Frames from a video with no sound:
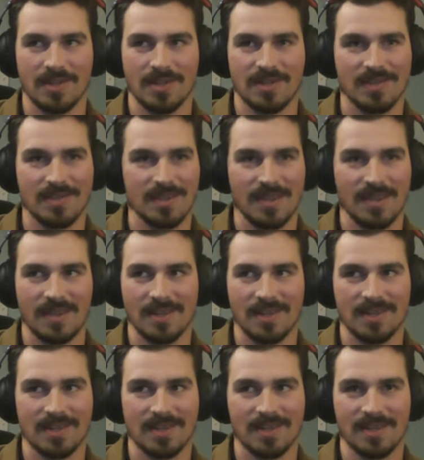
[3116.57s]

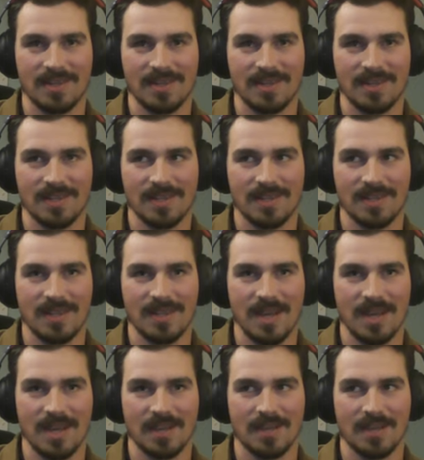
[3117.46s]

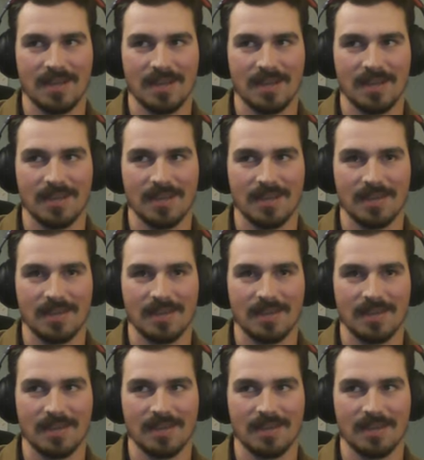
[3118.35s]
And
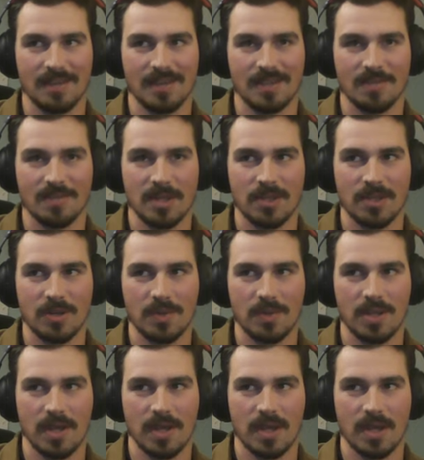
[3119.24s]
especially
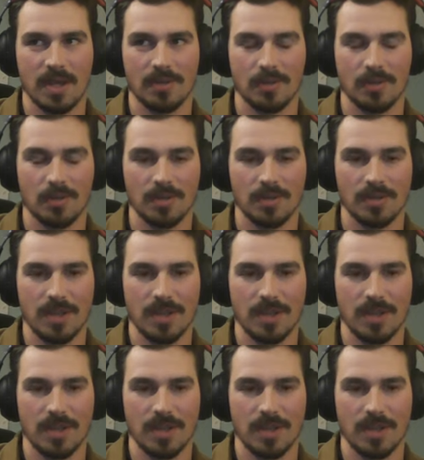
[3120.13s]
when you head out towards